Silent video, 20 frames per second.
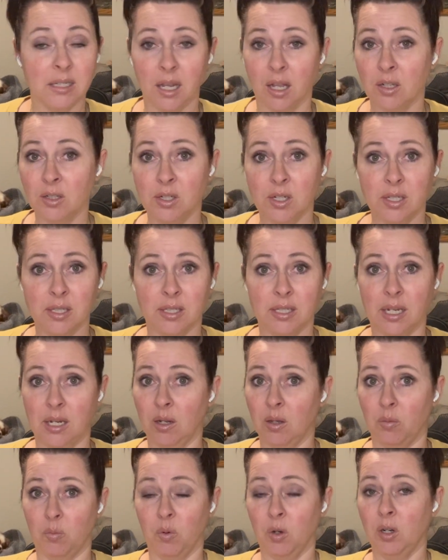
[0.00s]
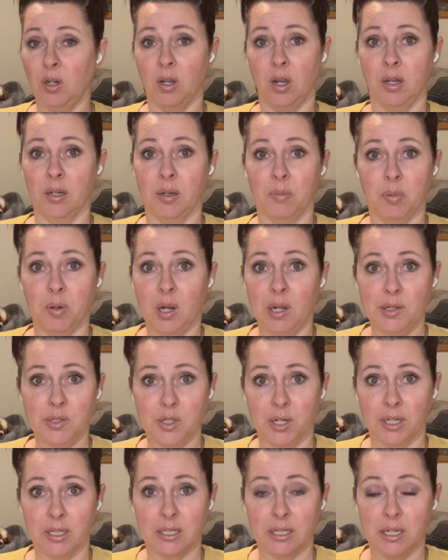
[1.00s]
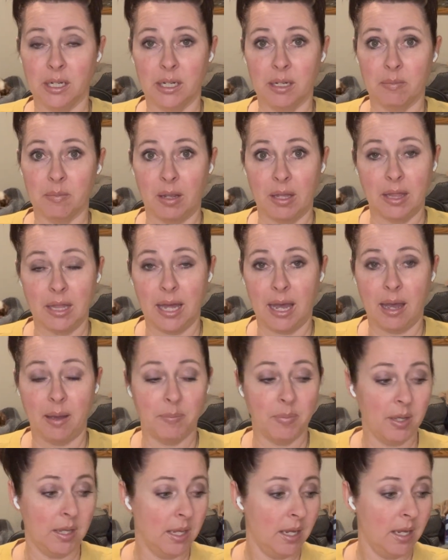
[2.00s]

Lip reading: I'll just sit and work on a project in my lap.